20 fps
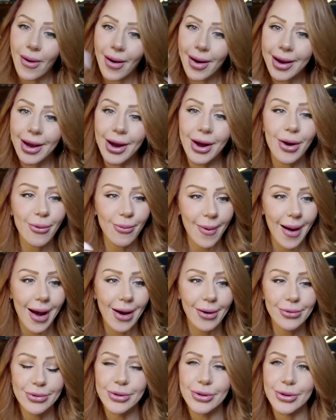walking
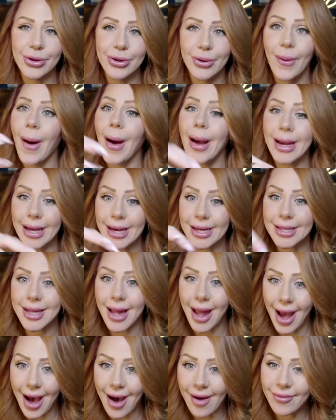around you, I guess,
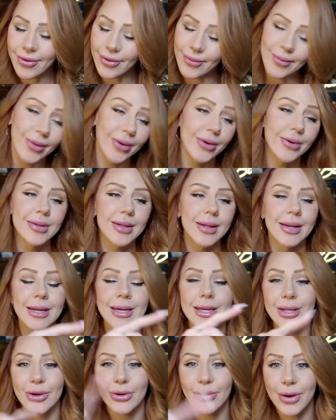afterwards, and
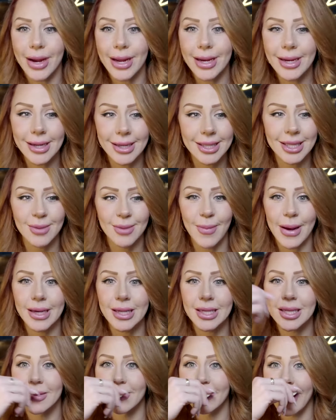he's creating a
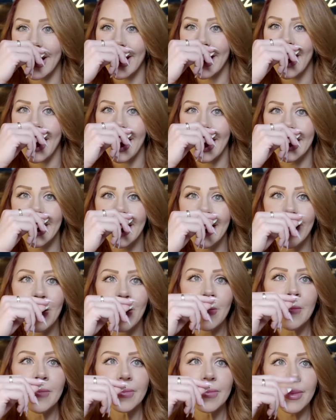space in my head.
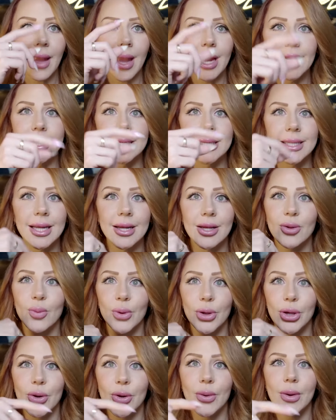And he says,
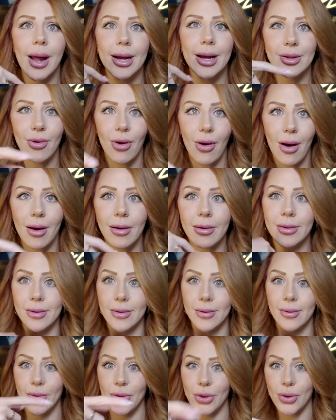When you and I
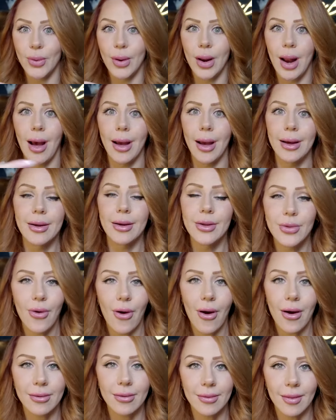talked, you and I
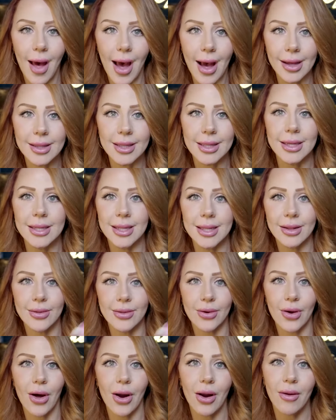talked last, he
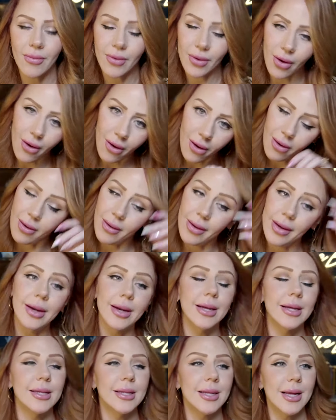says, got off the call,
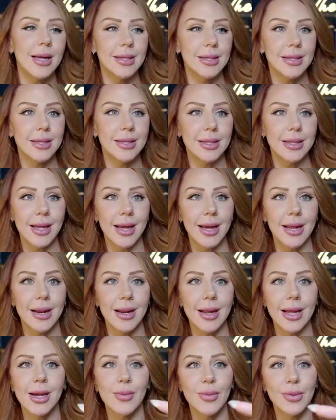and he says
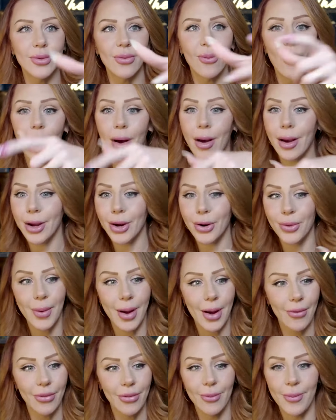that he was walking
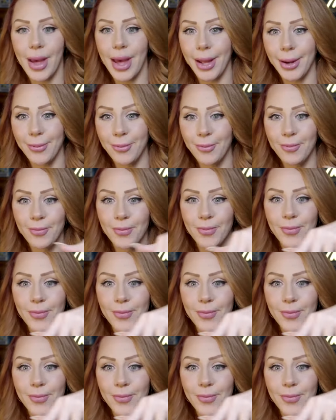around the bed